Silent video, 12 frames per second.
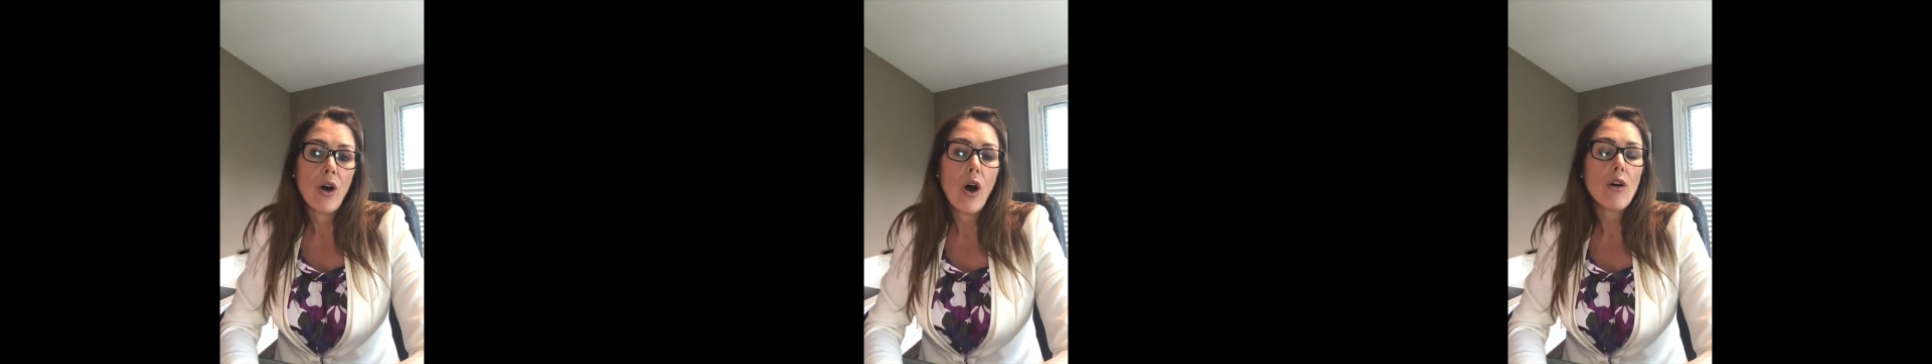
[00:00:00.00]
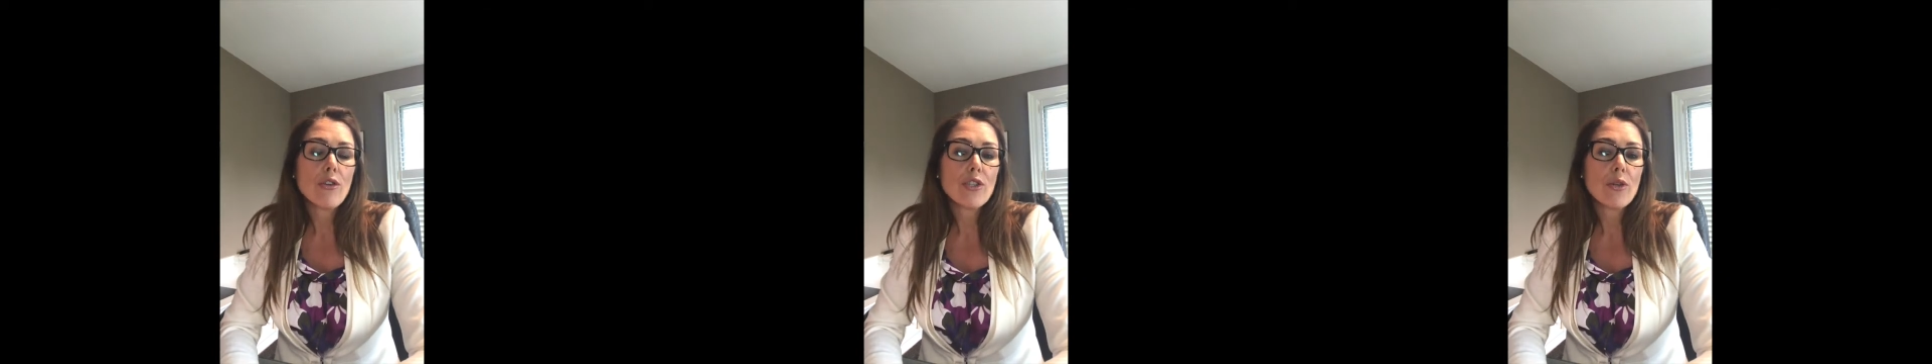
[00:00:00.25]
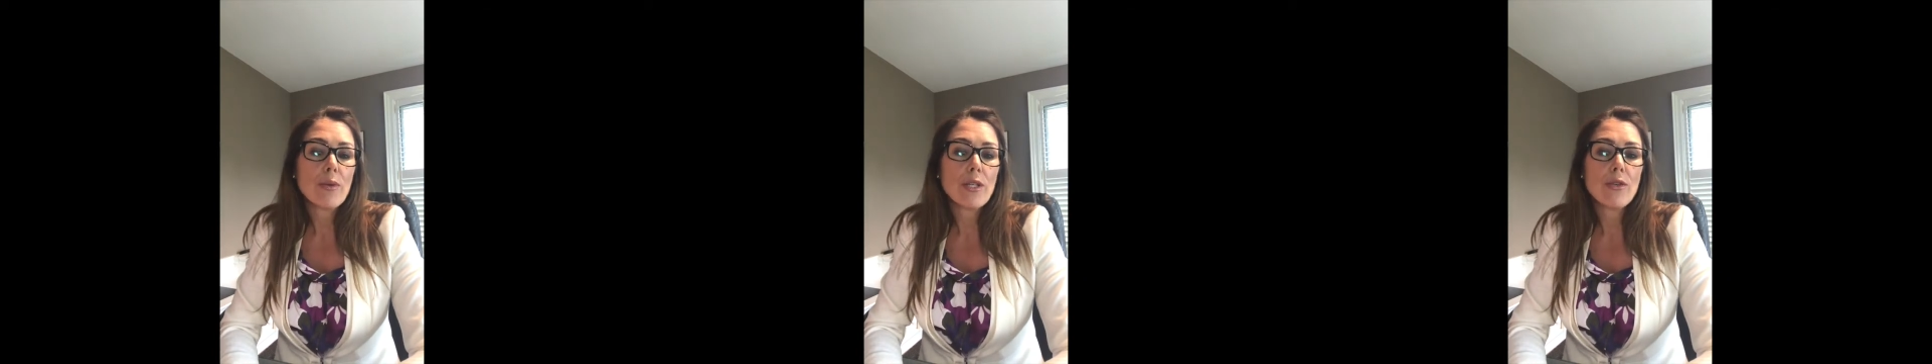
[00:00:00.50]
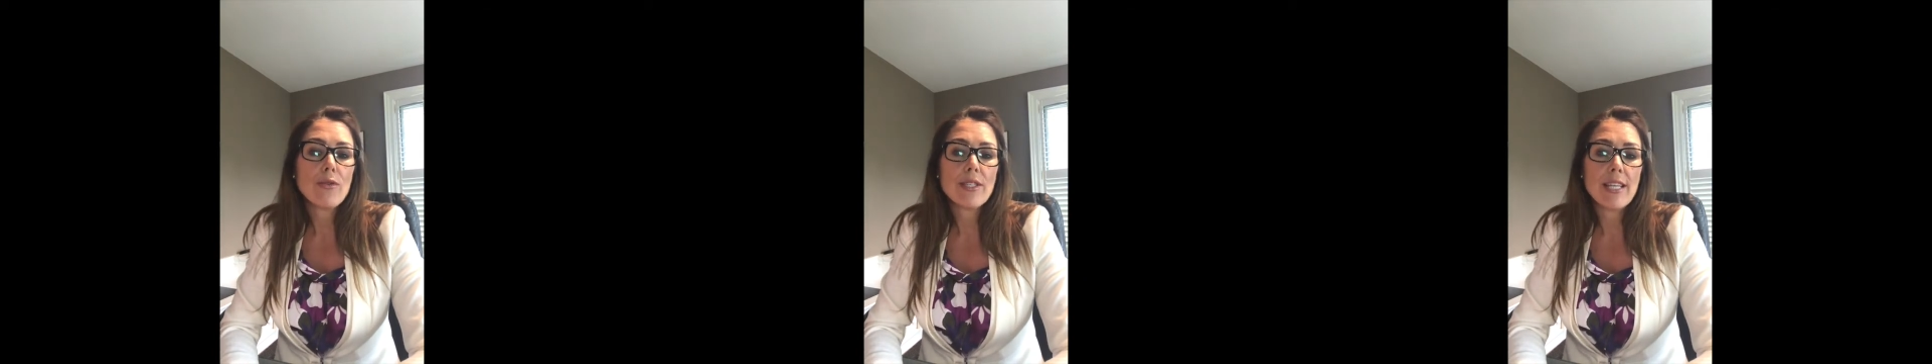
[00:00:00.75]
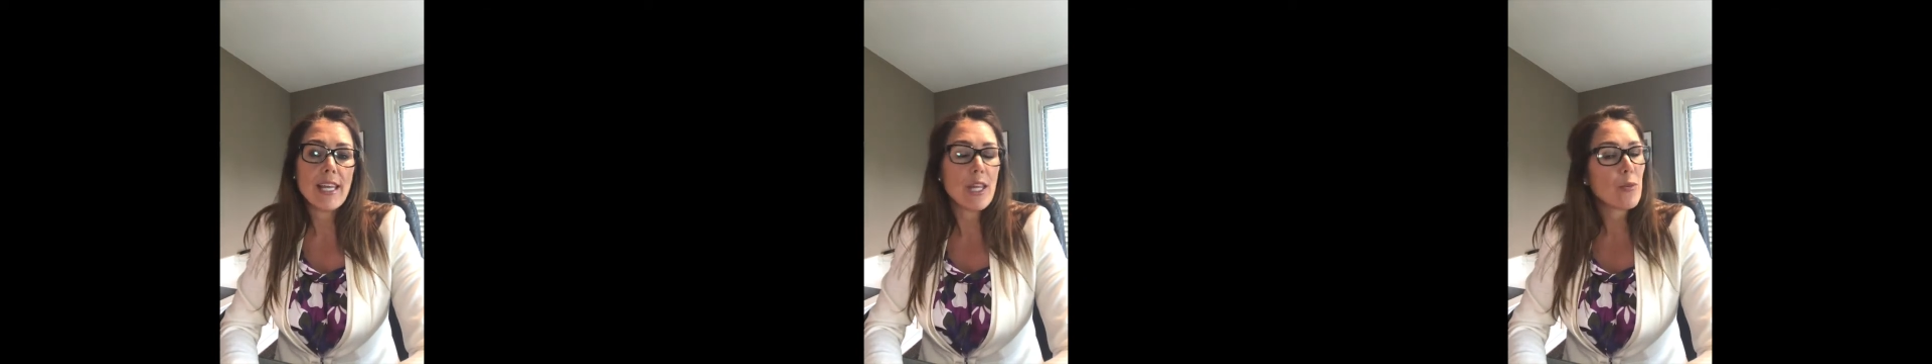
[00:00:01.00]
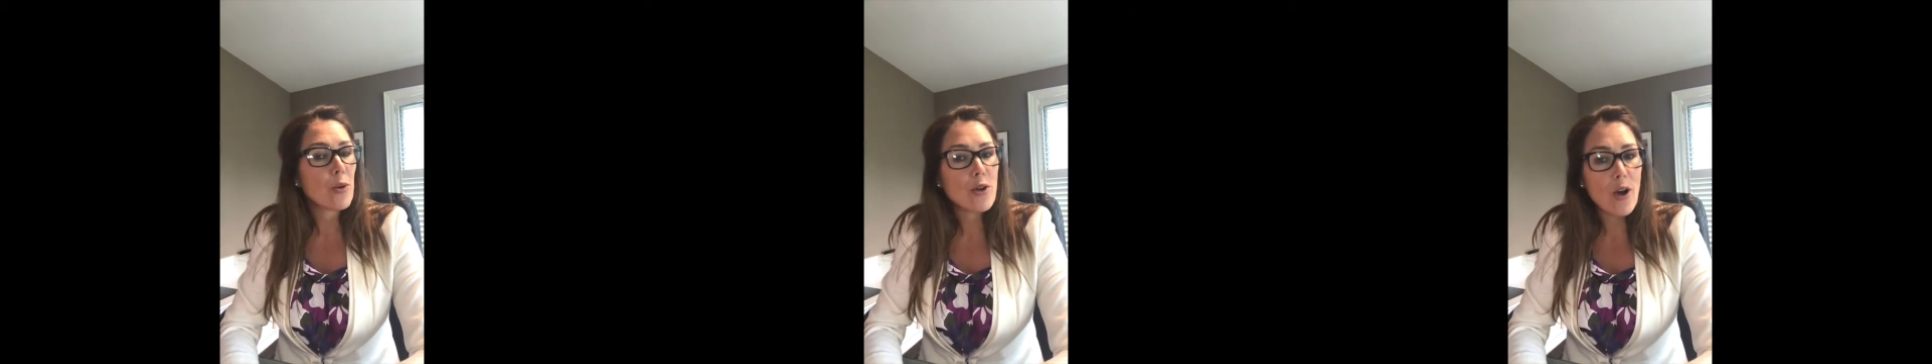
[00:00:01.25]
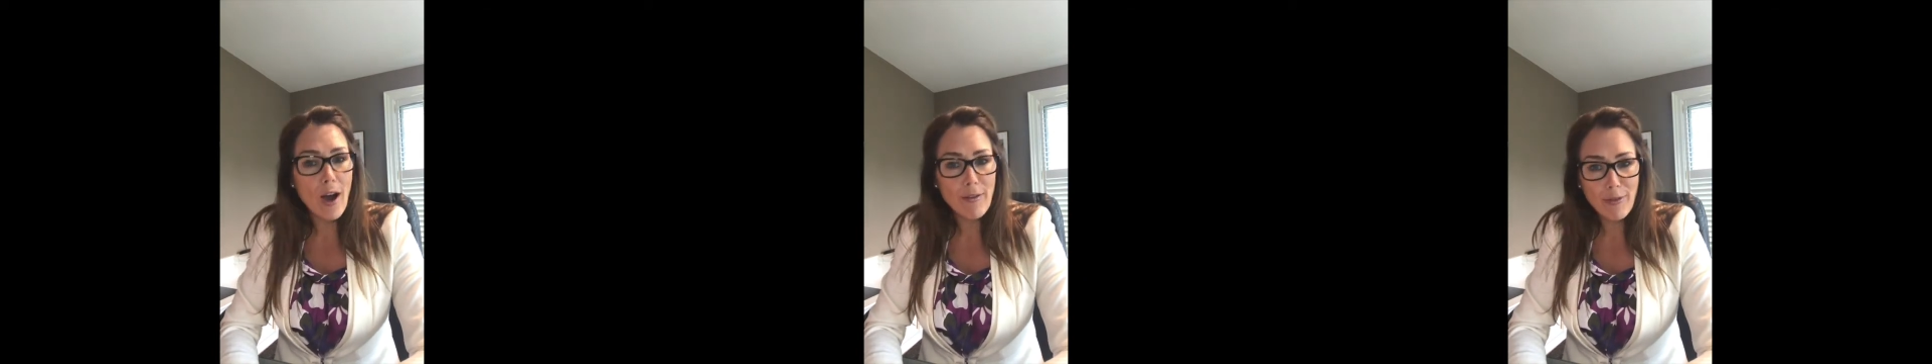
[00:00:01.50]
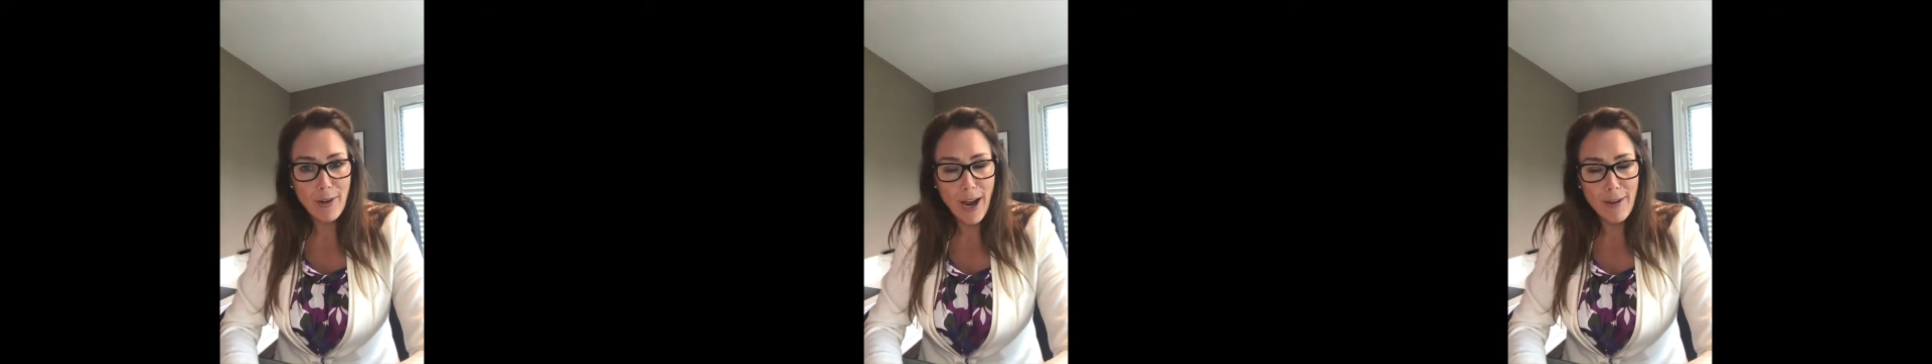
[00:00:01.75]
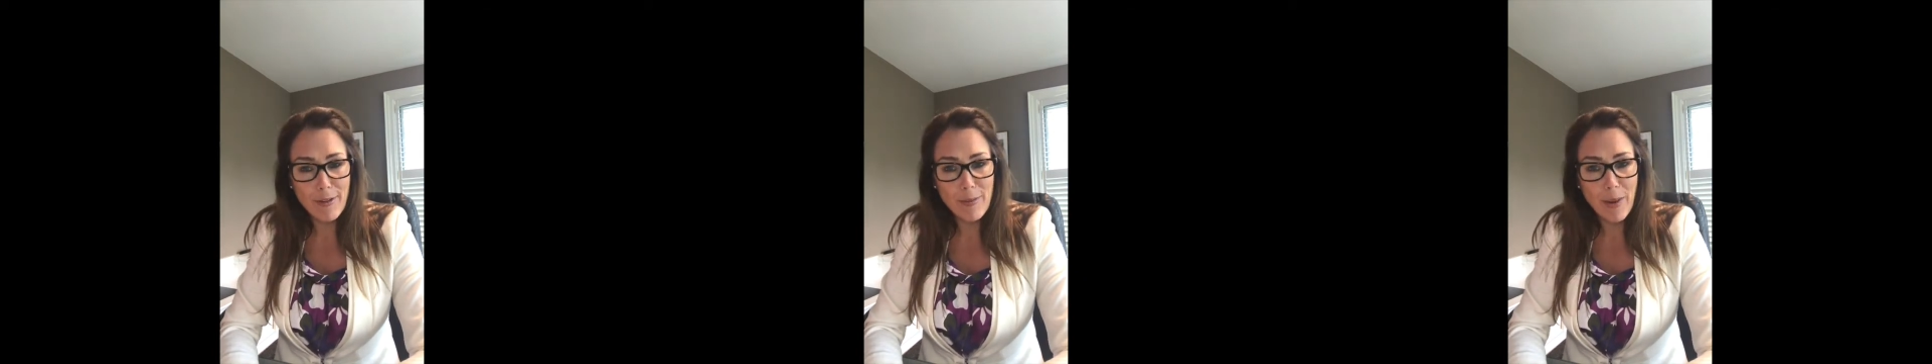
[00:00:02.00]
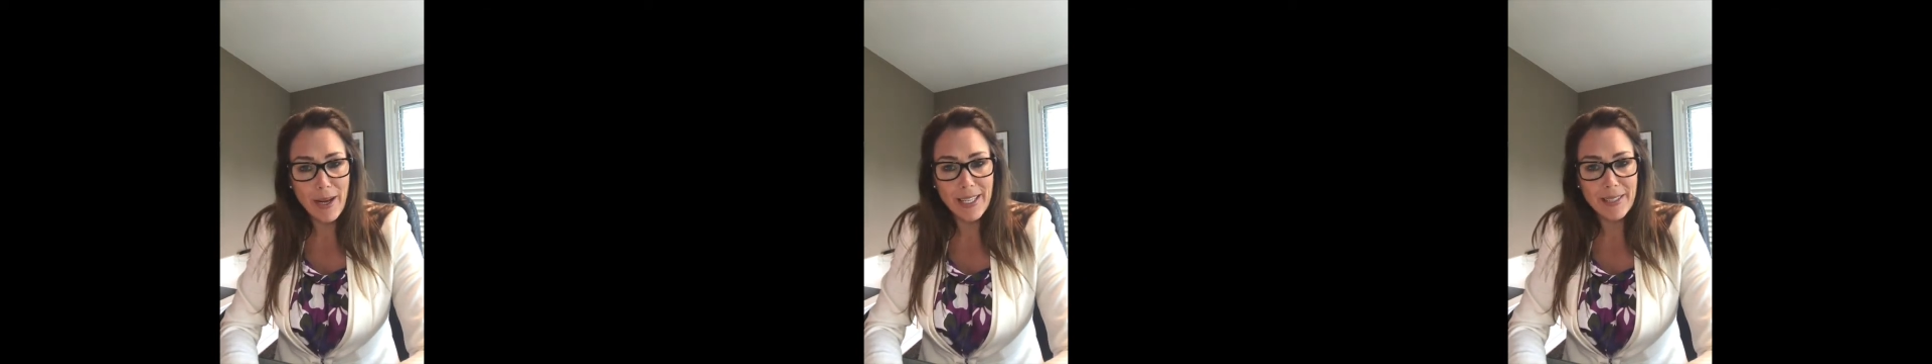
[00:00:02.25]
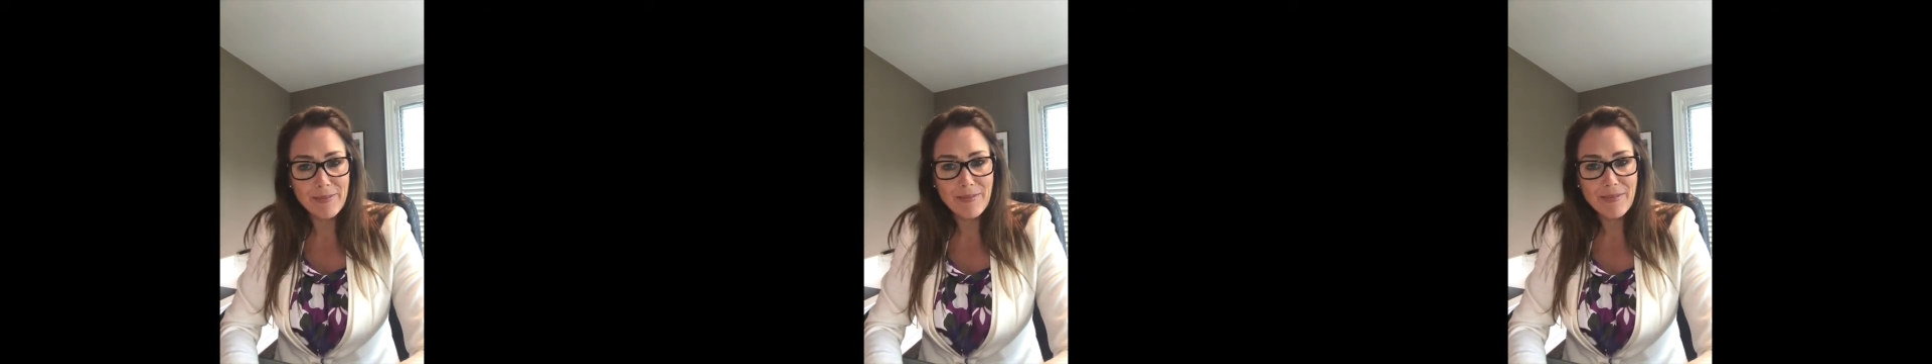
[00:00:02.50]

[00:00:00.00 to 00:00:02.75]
Also, when you say that we're not for everybody,